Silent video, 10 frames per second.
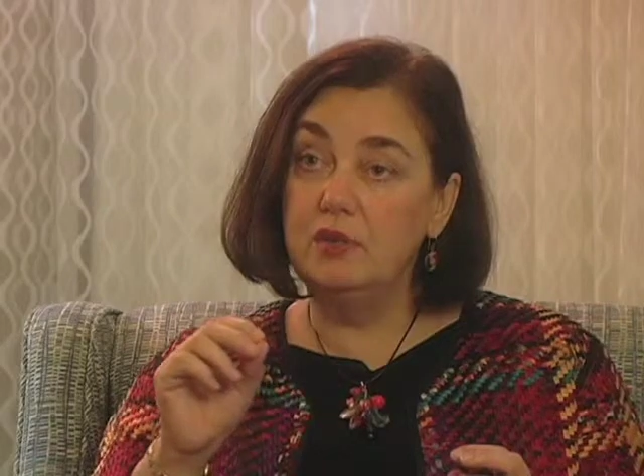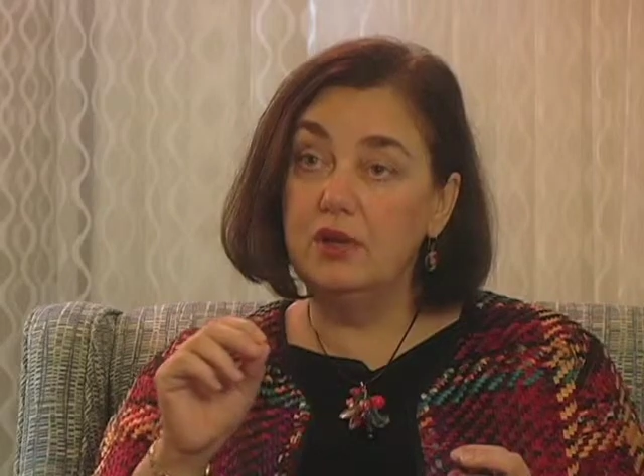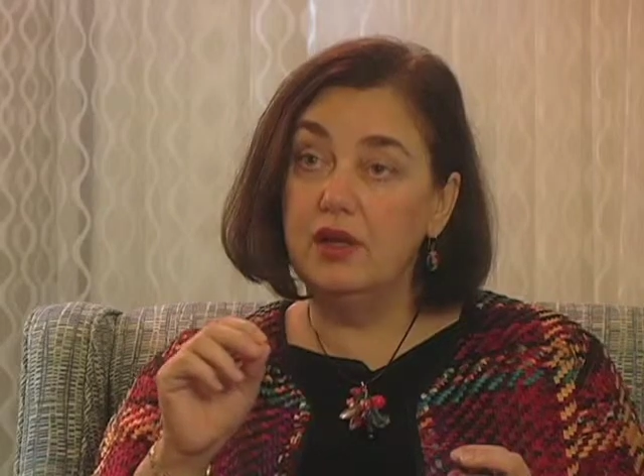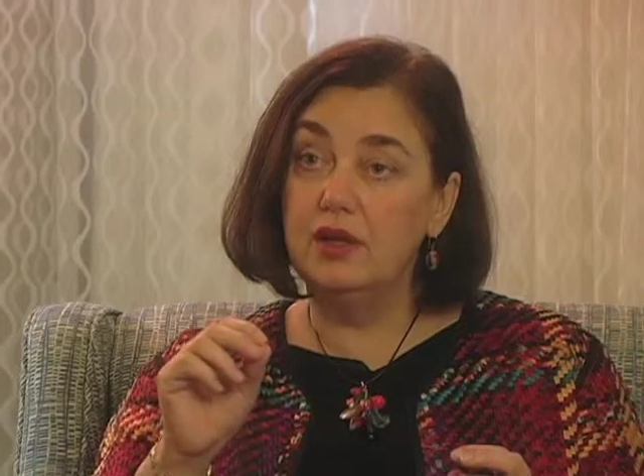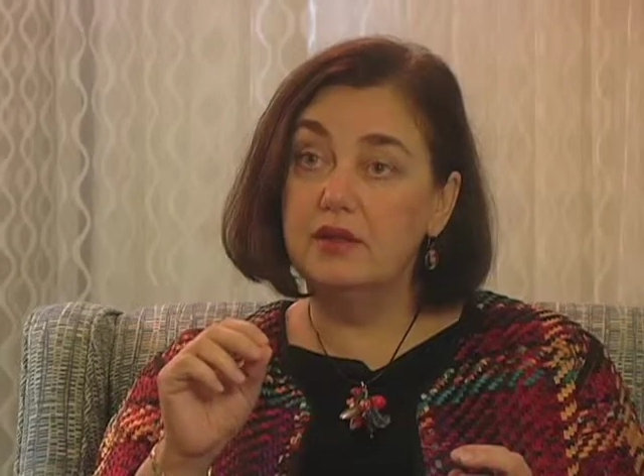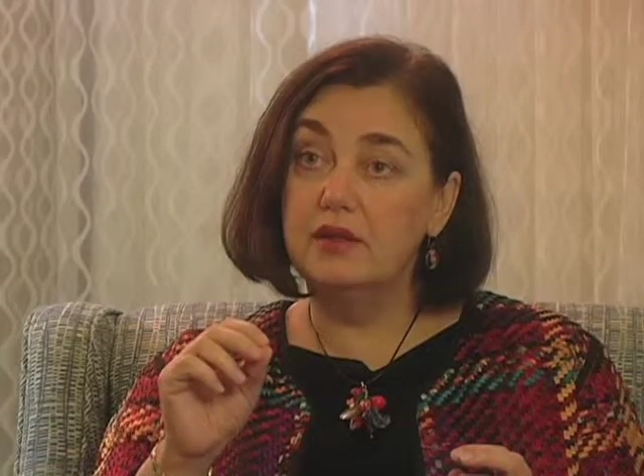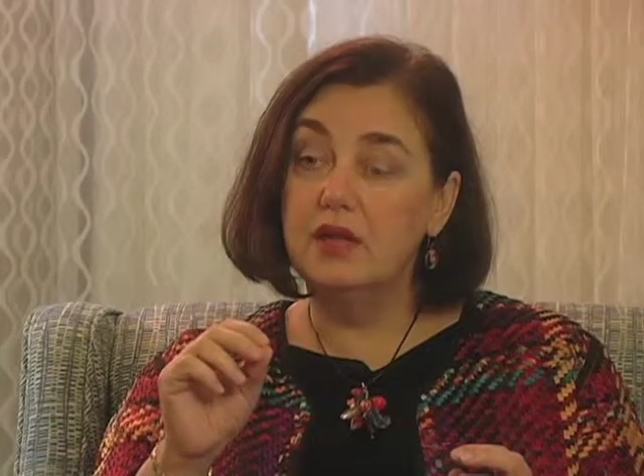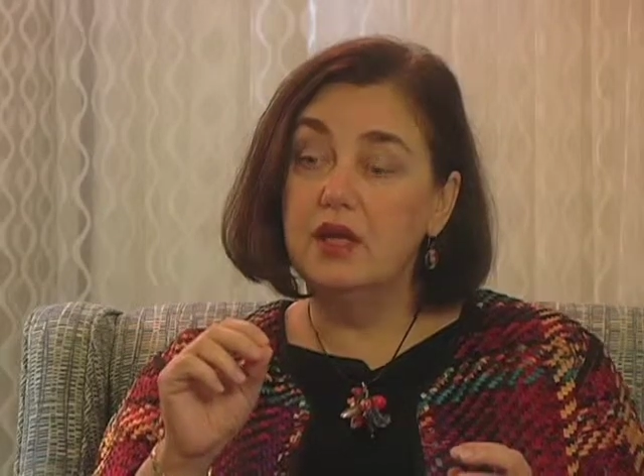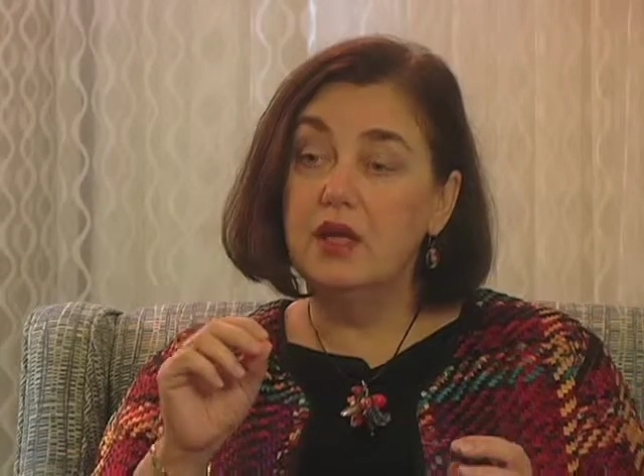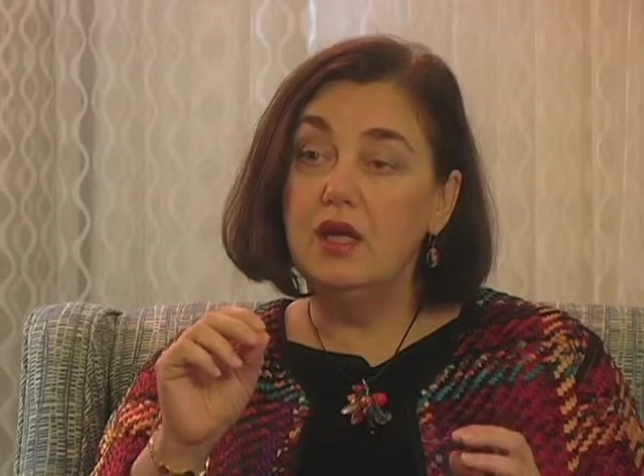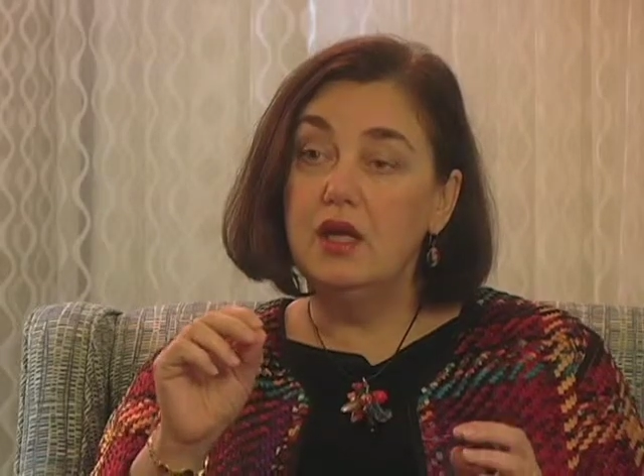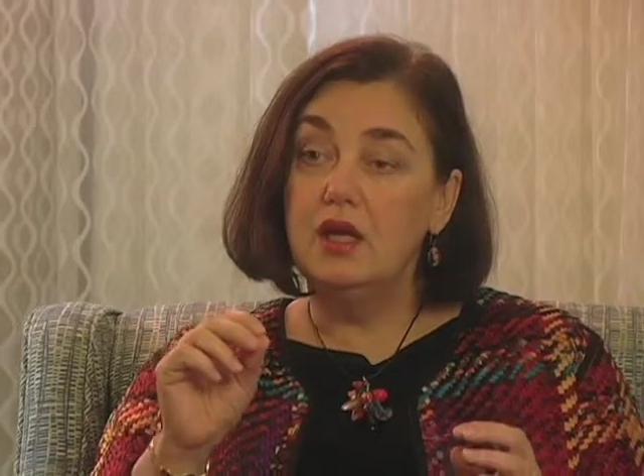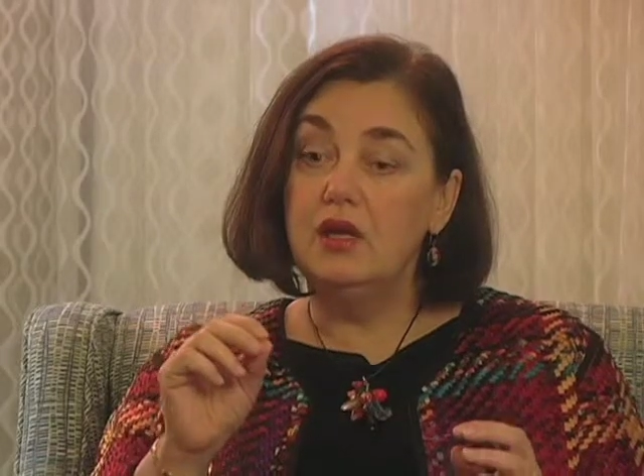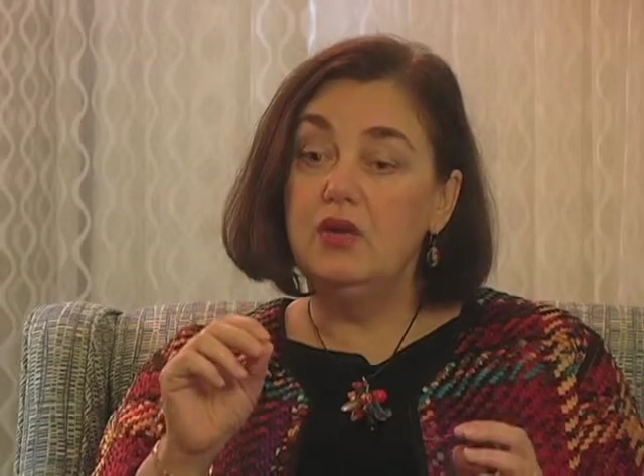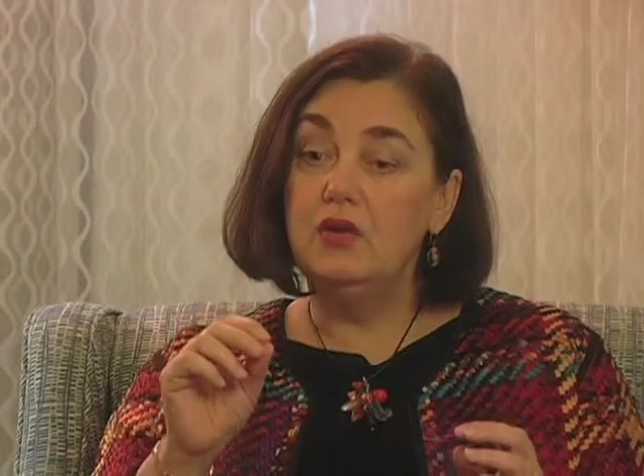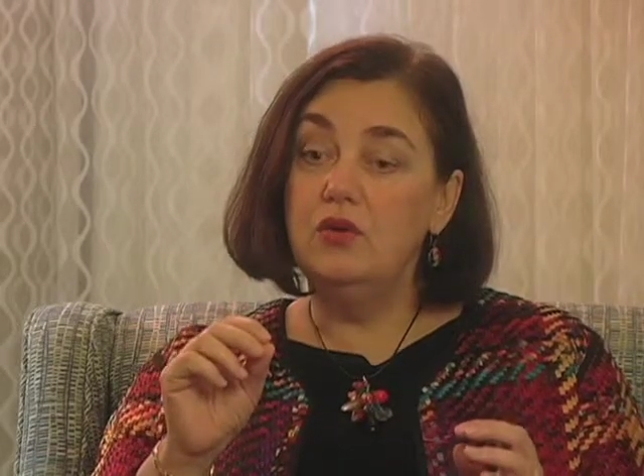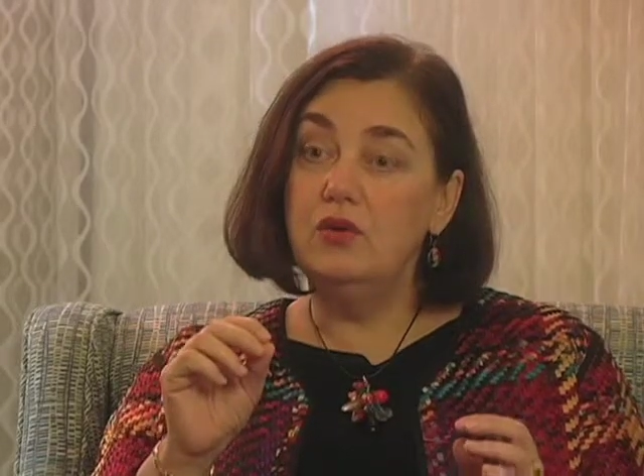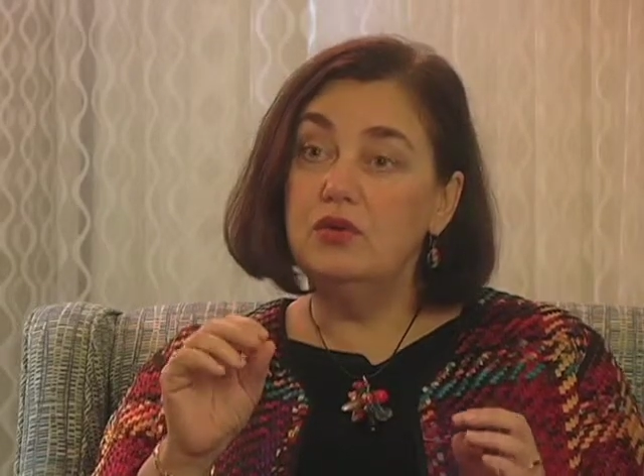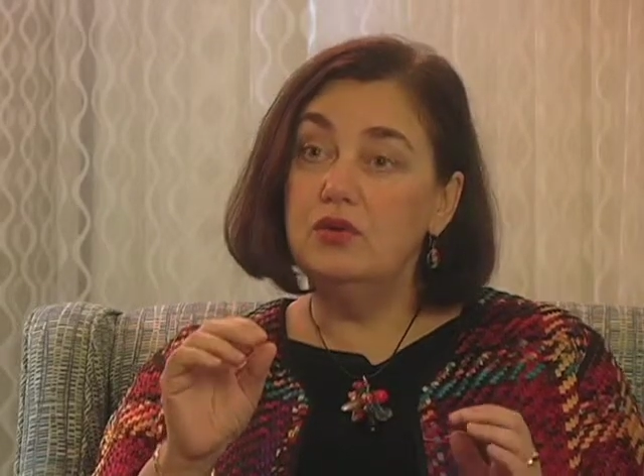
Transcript: implants, you